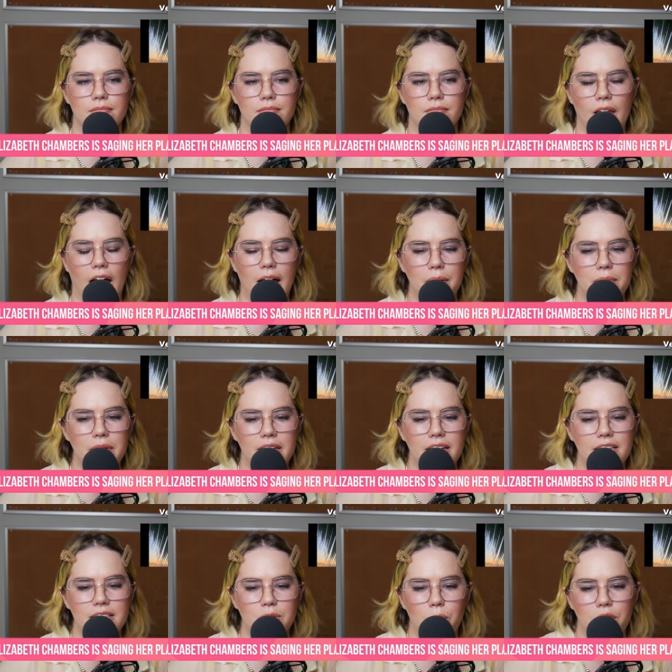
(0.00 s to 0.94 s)
I mean,
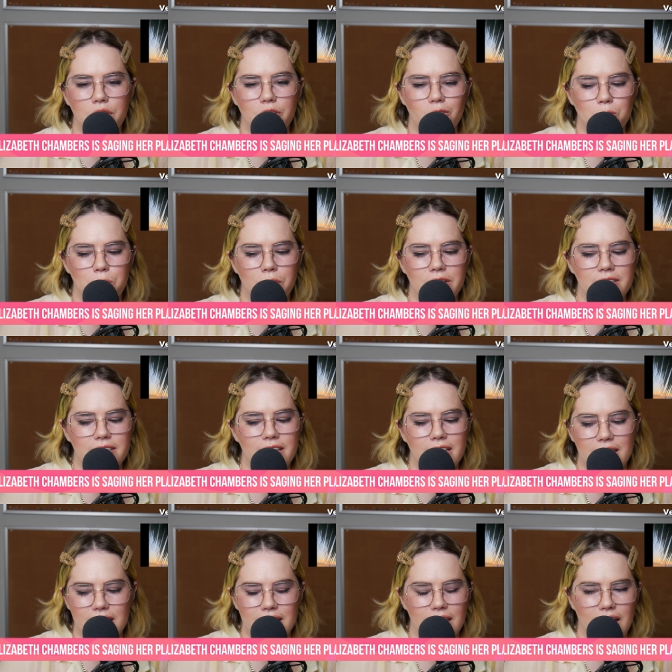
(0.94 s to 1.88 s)
it's one of those places
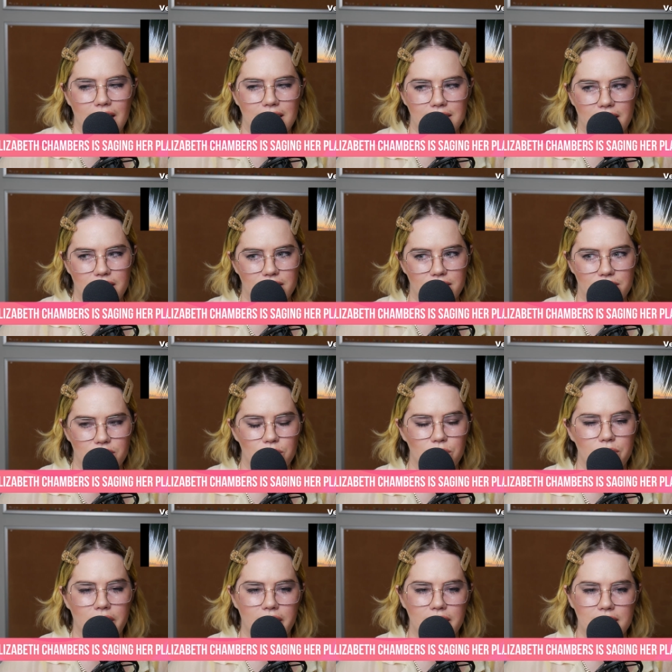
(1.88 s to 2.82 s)
I think that has like
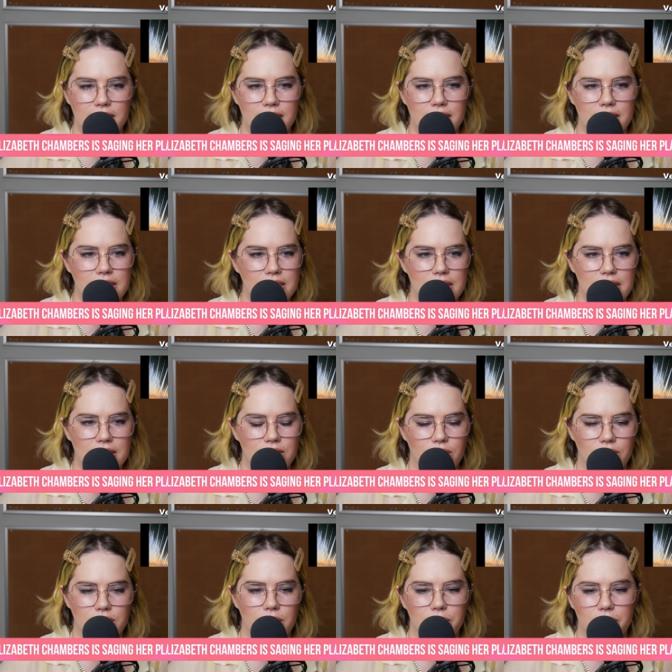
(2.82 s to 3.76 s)
two cases
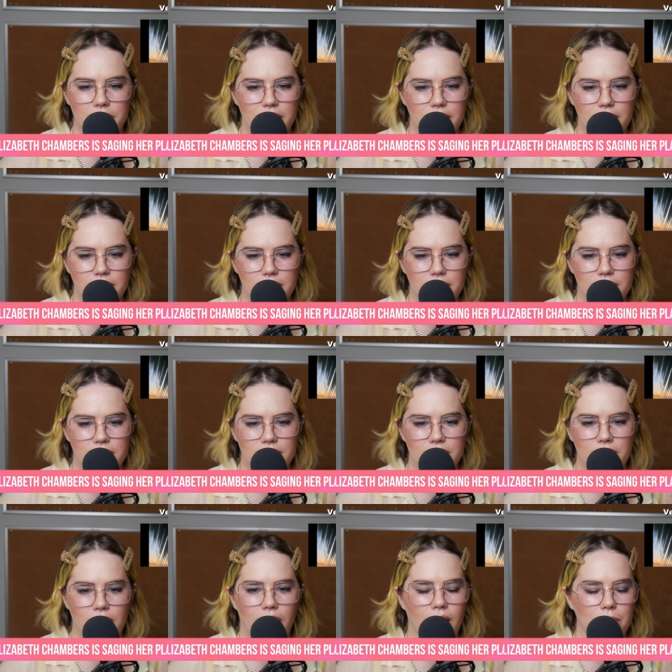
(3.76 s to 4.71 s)
or something
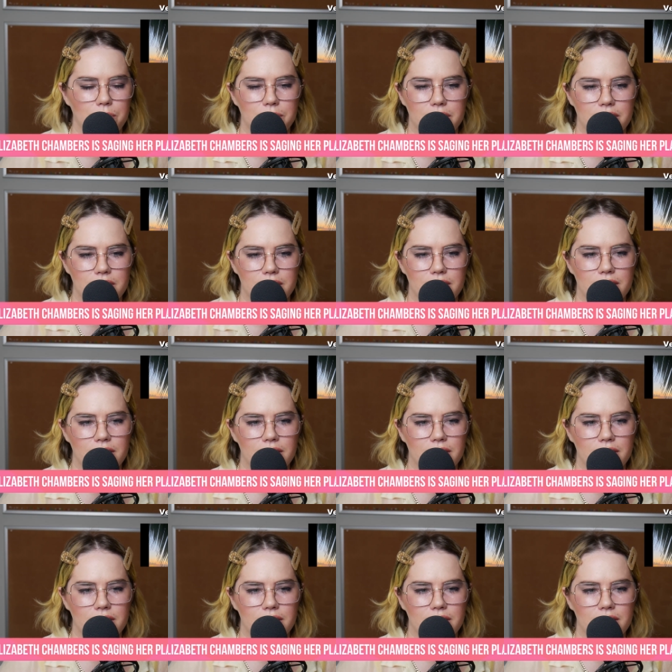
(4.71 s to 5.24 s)
tops.